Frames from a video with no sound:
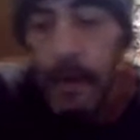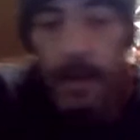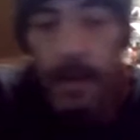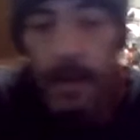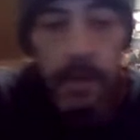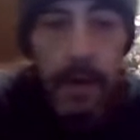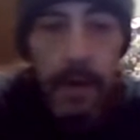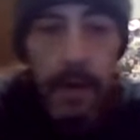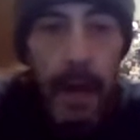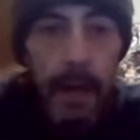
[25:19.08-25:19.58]

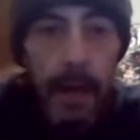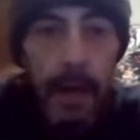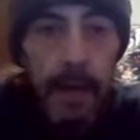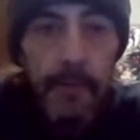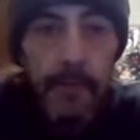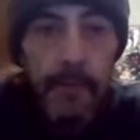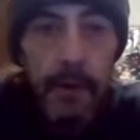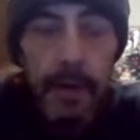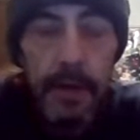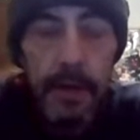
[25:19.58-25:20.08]
I do not
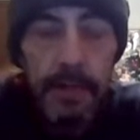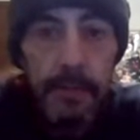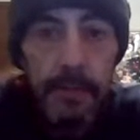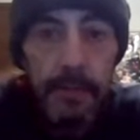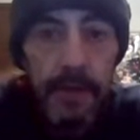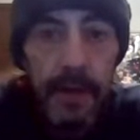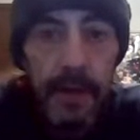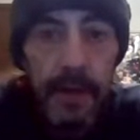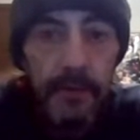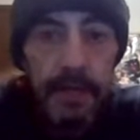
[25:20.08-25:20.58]

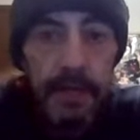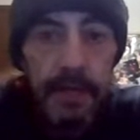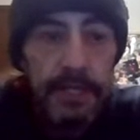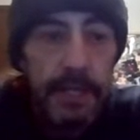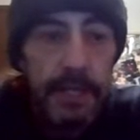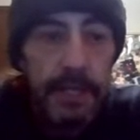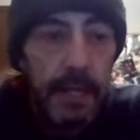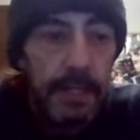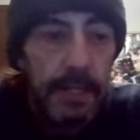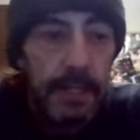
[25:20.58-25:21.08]
give
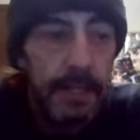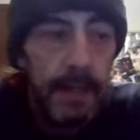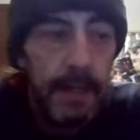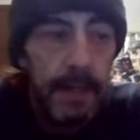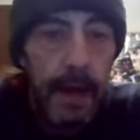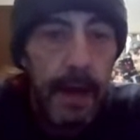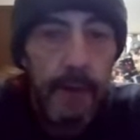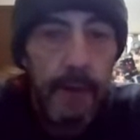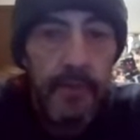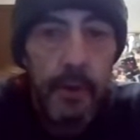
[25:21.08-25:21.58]
consent
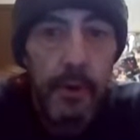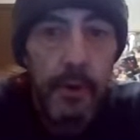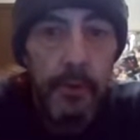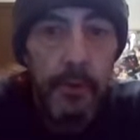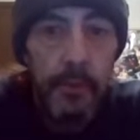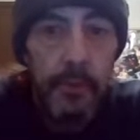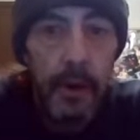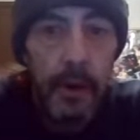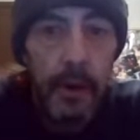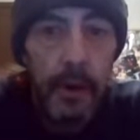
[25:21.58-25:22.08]
to have
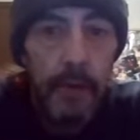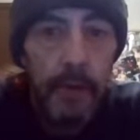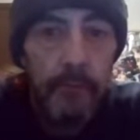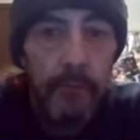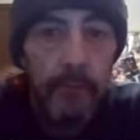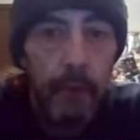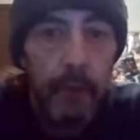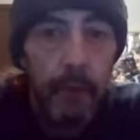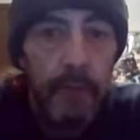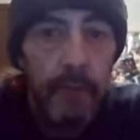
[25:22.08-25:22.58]
third-party
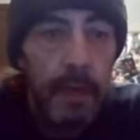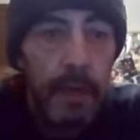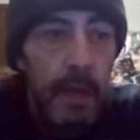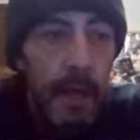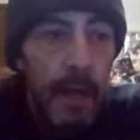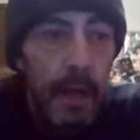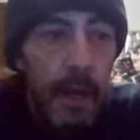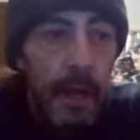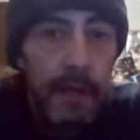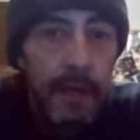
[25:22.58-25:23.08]
involvement
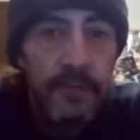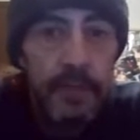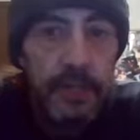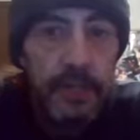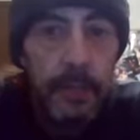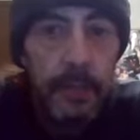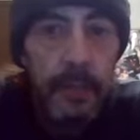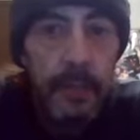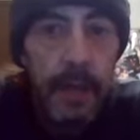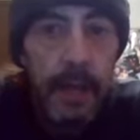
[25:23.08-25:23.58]
of
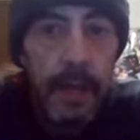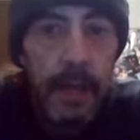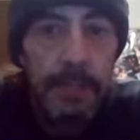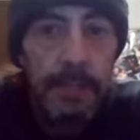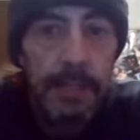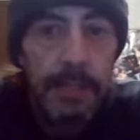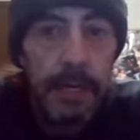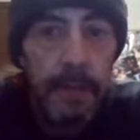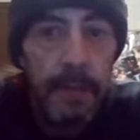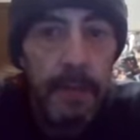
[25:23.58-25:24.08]

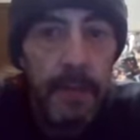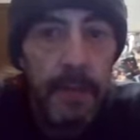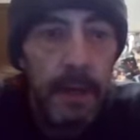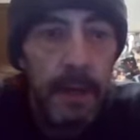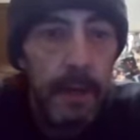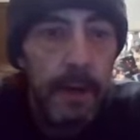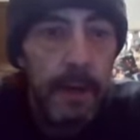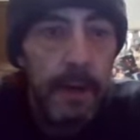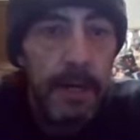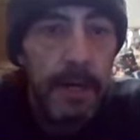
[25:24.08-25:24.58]
CPS to come in
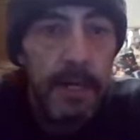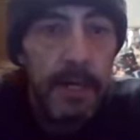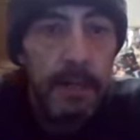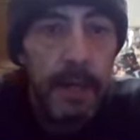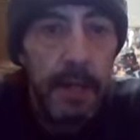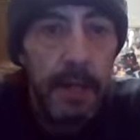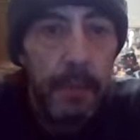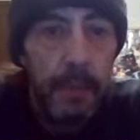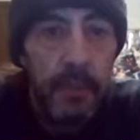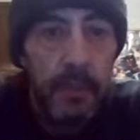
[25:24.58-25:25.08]
and look at
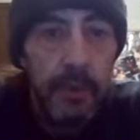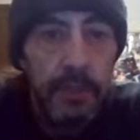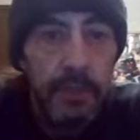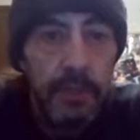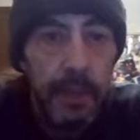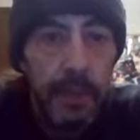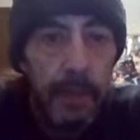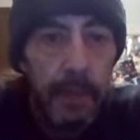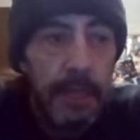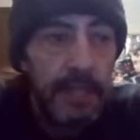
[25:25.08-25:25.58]
a
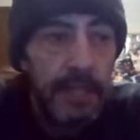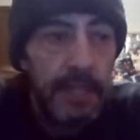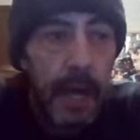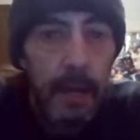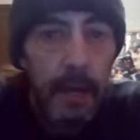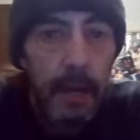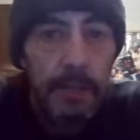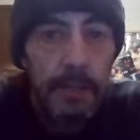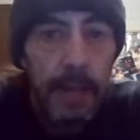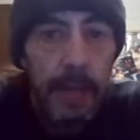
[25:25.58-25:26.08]
bruise on my
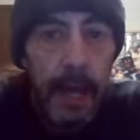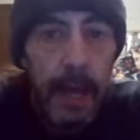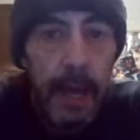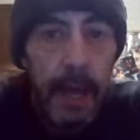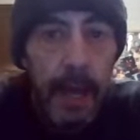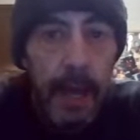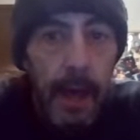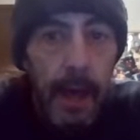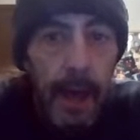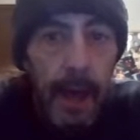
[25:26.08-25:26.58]
child's
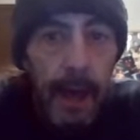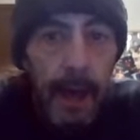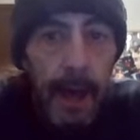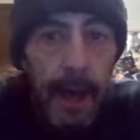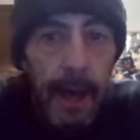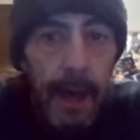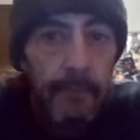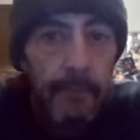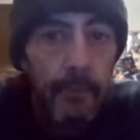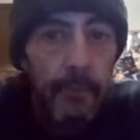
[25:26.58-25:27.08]
leg and
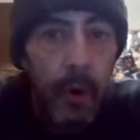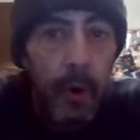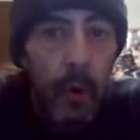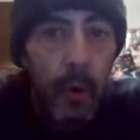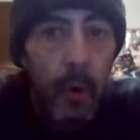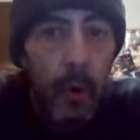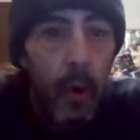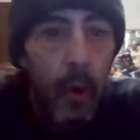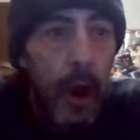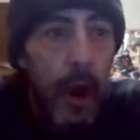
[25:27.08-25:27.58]
have them
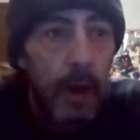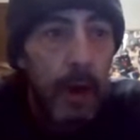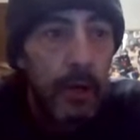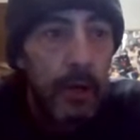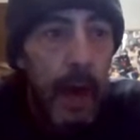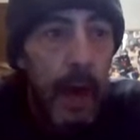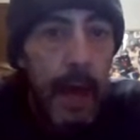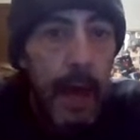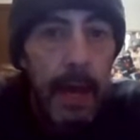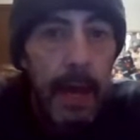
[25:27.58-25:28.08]
go
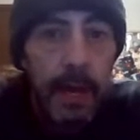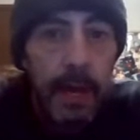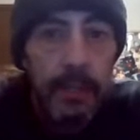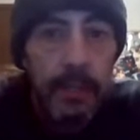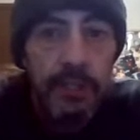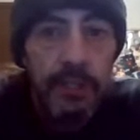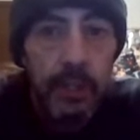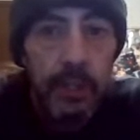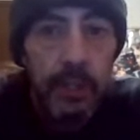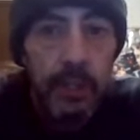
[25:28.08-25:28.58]
crying,
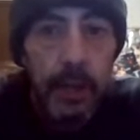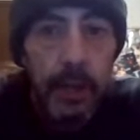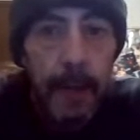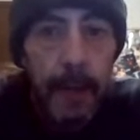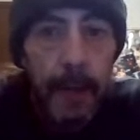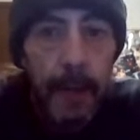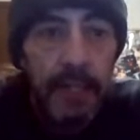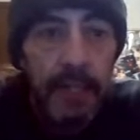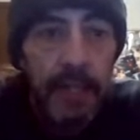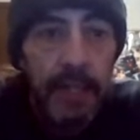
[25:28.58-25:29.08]
concerned
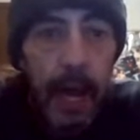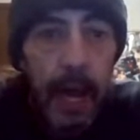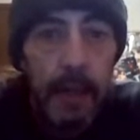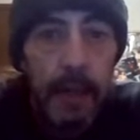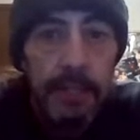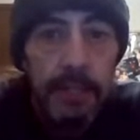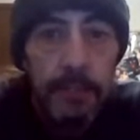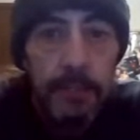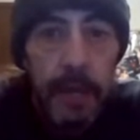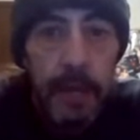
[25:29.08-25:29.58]
that my
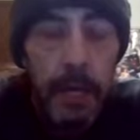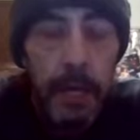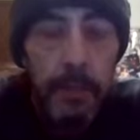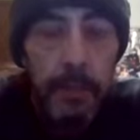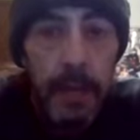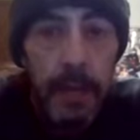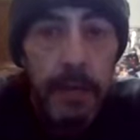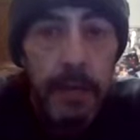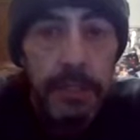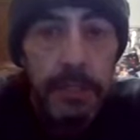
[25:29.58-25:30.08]
child is being
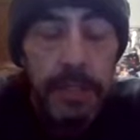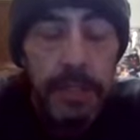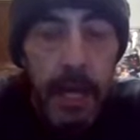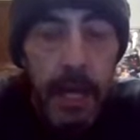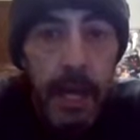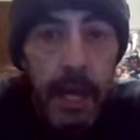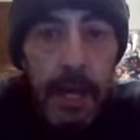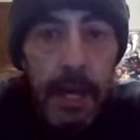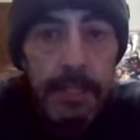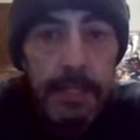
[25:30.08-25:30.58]
abused.
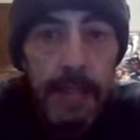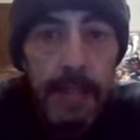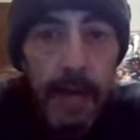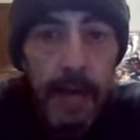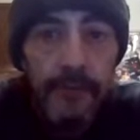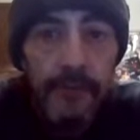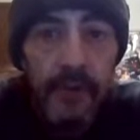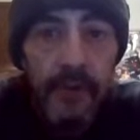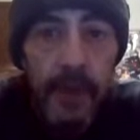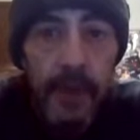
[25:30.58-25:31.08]
It's
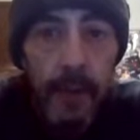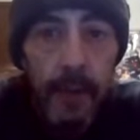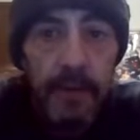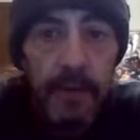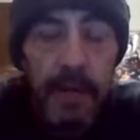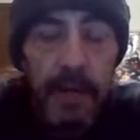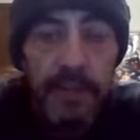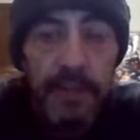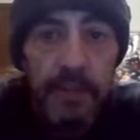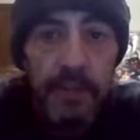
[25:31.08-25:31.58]
not for them
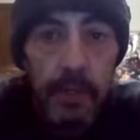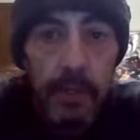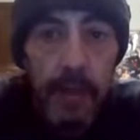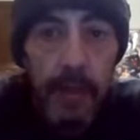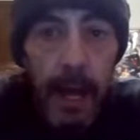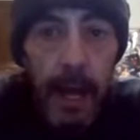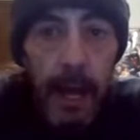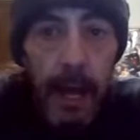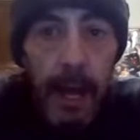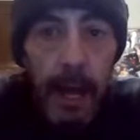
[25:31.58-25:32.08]
to discern
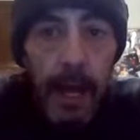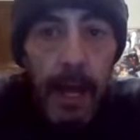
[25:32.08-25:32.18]
that.